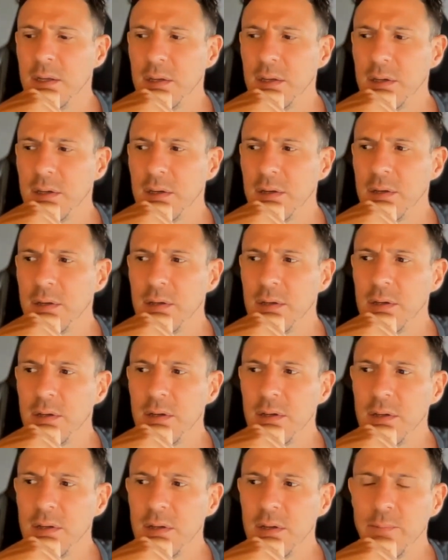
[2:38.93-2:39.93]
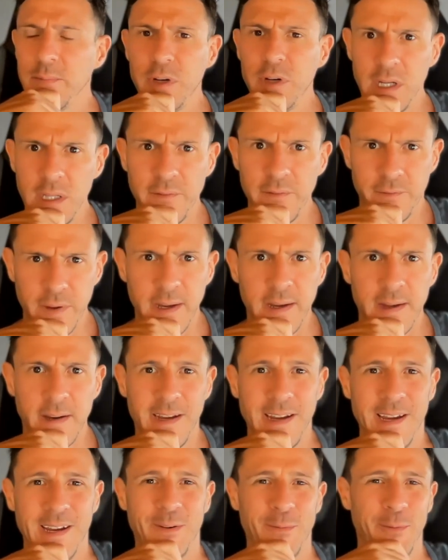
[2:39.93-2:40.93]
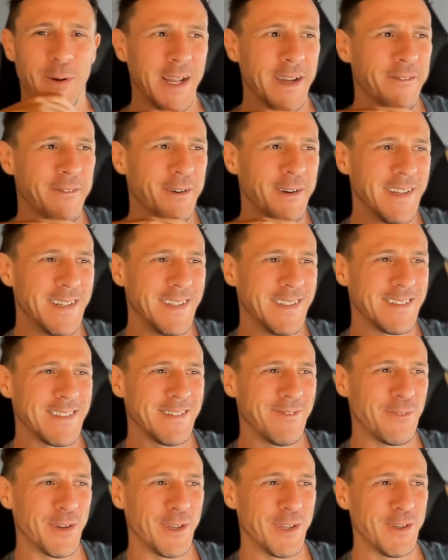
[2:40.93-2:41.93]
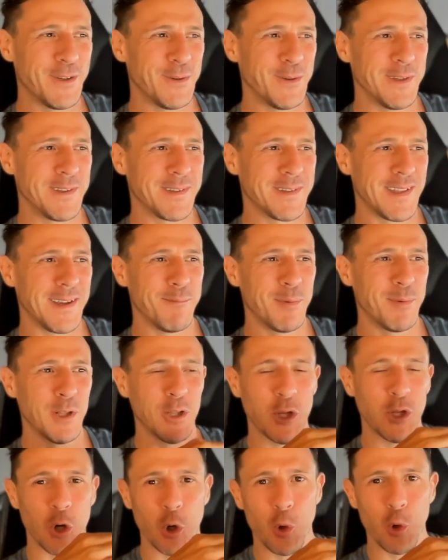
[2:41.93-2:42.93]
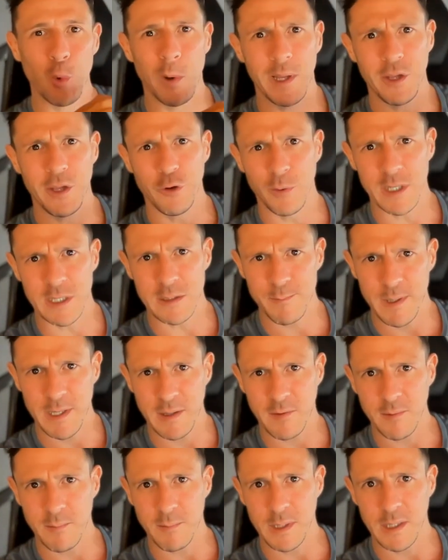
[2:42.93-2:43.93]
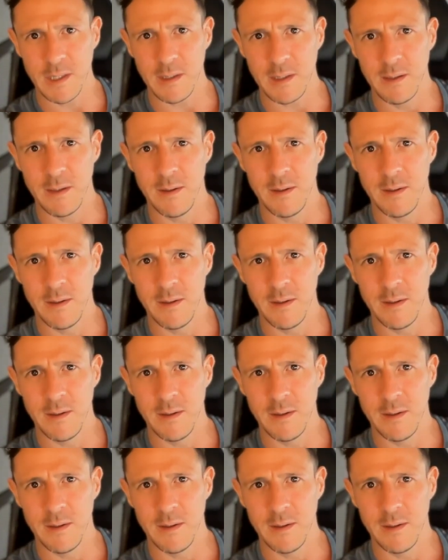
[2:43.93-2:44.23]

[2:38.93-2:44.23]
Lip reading: you know, I'm really fat, whatever it is for you, it's like below where you expect to be.